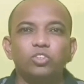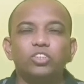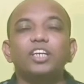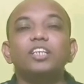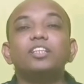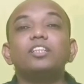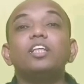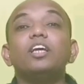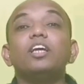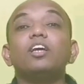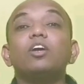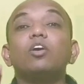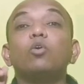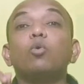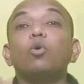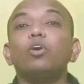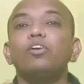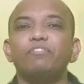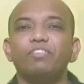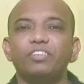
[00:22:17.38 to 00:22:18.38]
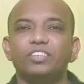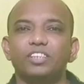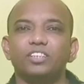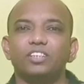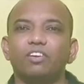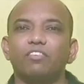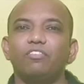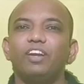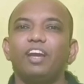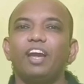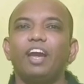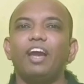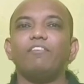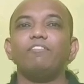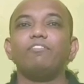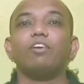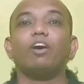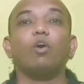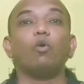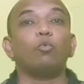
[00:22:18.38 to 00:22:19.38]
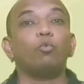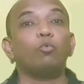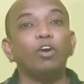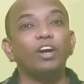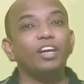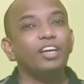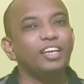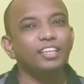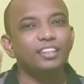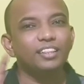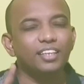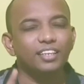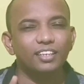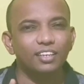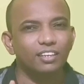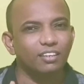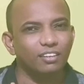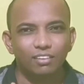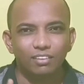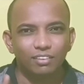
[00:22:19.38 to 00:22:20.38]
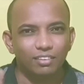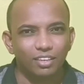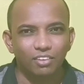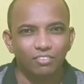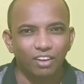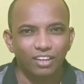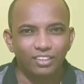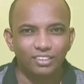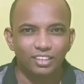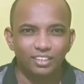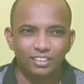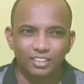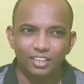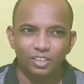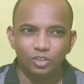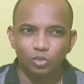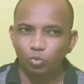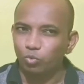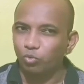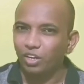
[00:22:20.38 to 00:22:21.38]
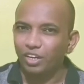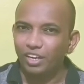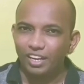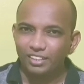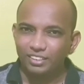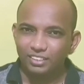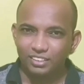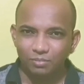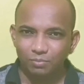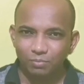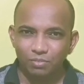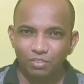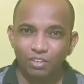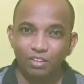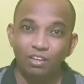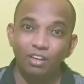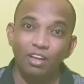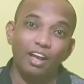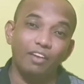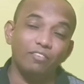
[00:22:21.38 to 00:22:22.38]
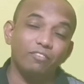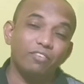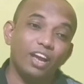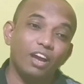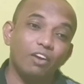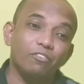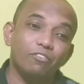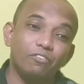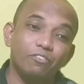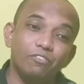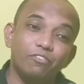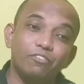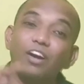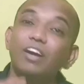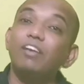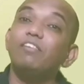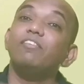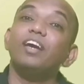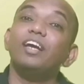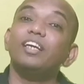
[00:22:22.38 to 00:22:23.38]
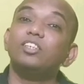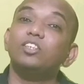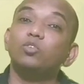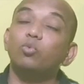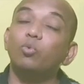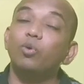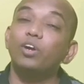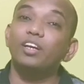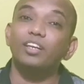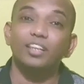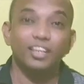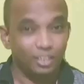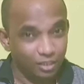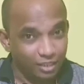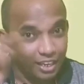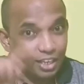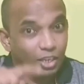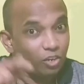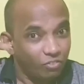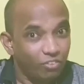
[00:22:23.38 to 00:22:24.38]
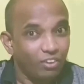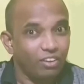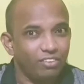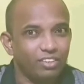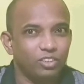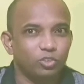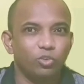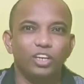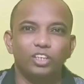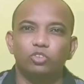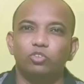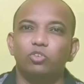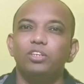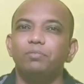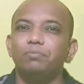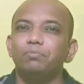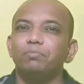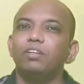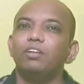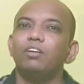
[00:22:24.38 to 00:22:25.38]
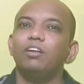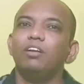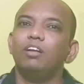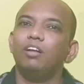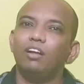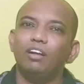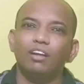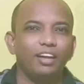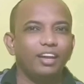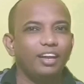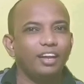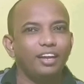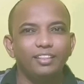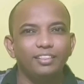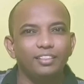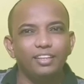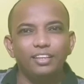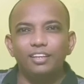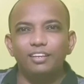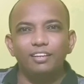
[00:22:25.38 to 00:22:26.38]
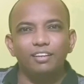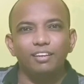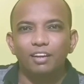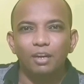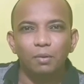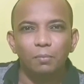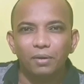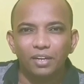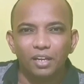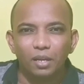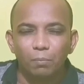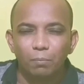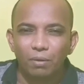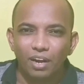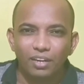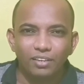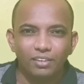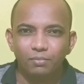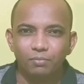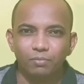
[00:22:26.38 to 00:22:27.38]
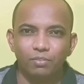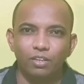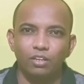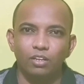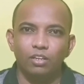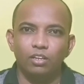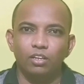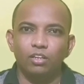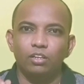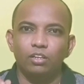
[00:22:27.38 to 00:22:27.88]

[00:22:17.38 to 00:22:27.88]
Now check the coefficient. We have 1 in the divisor, that is 1x. We have 5x square, that is negative 5x square actually, in the remainder part.